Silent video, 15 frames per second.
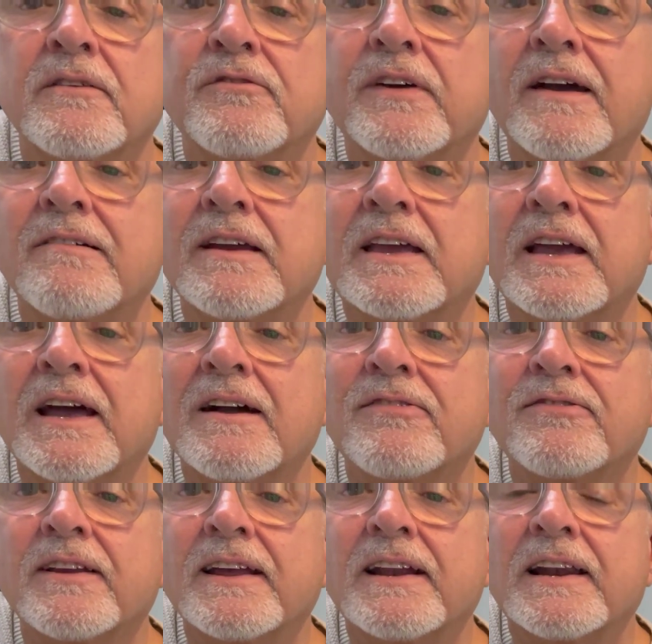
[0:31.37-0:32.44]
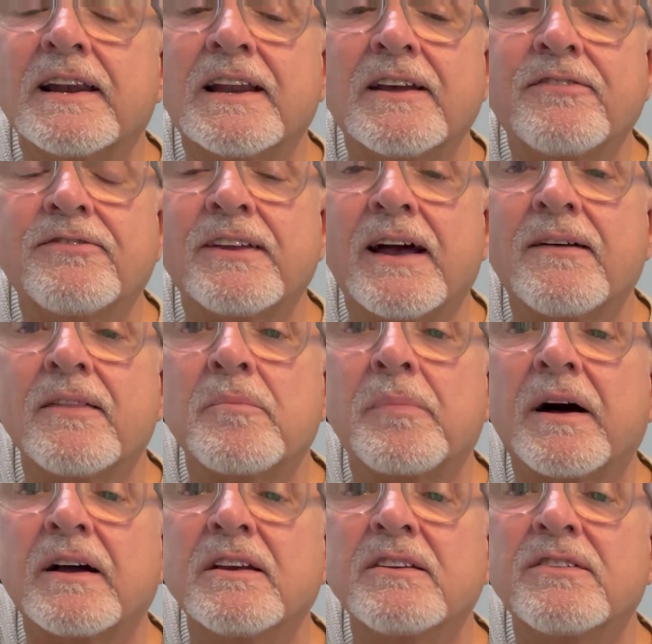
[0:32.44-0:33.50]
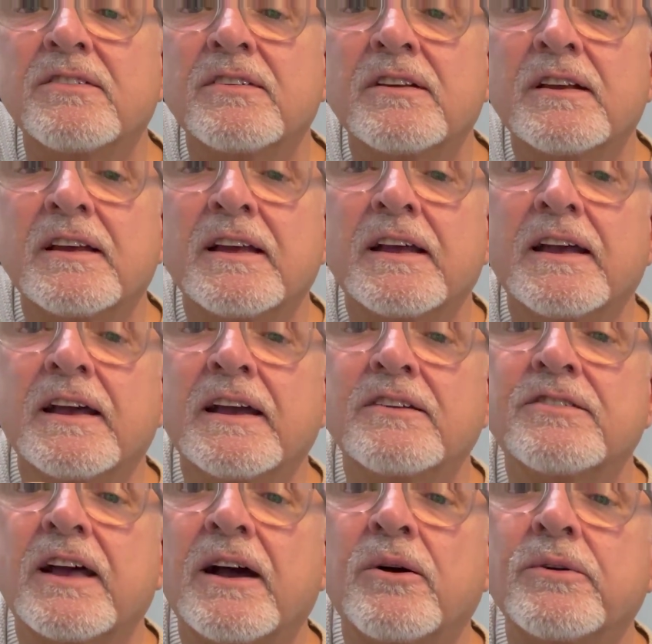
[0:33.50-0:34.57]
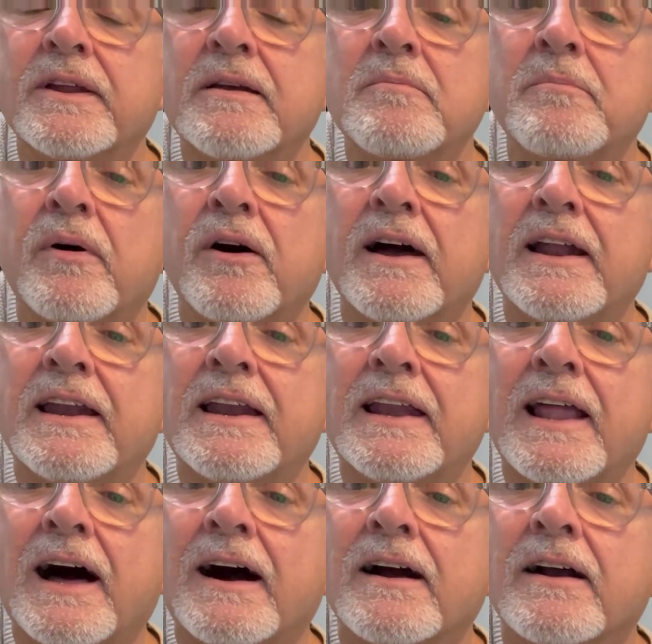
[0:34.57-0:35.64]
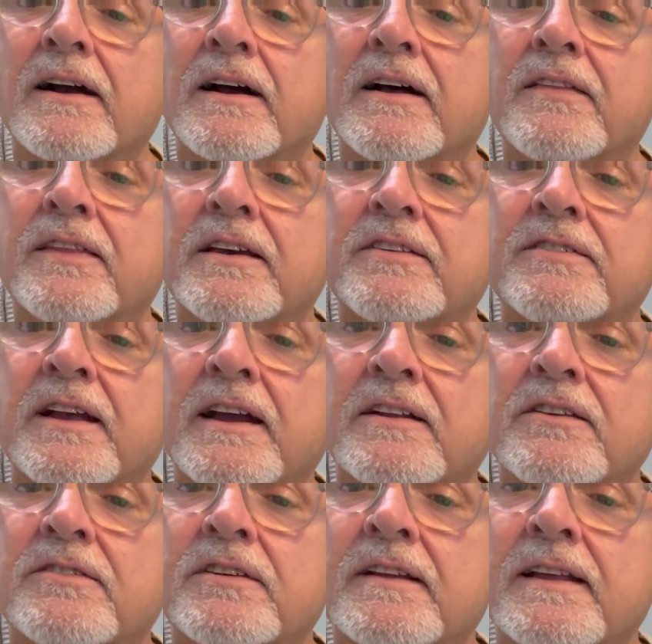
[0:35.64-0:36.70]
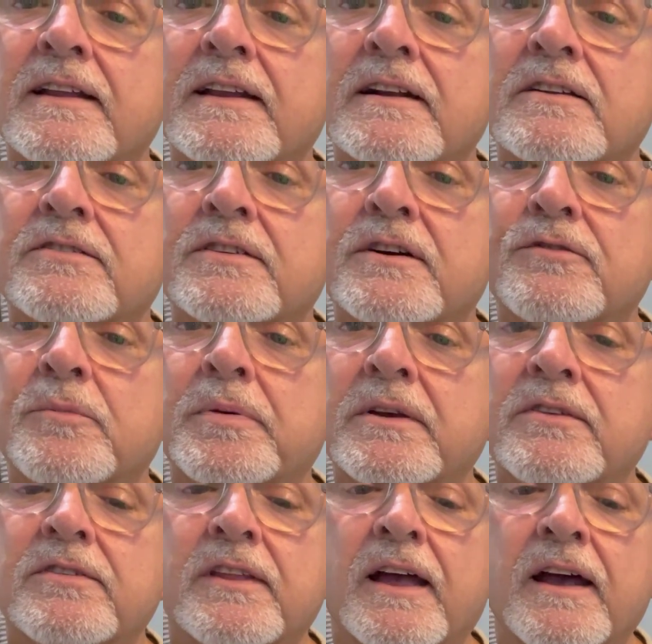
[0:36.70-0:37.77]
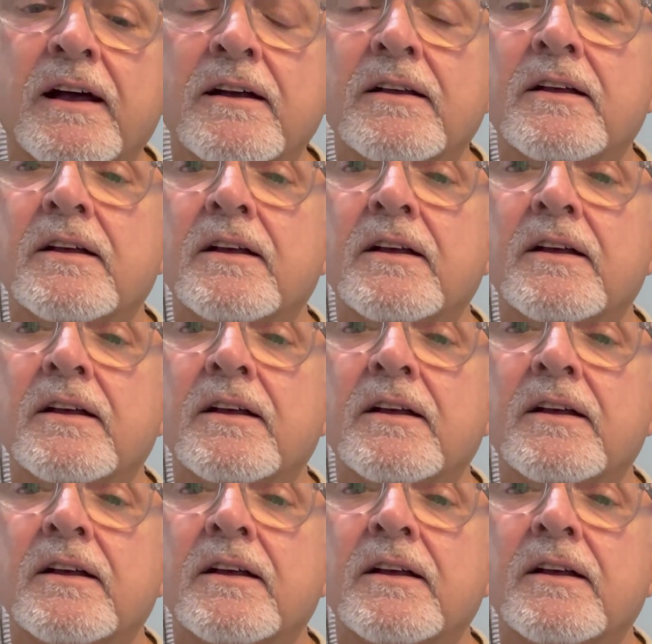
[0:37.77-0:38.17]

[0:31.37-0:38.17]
Very carefully lift out the base. It's held in by a lug at this end. See that little silver piece there?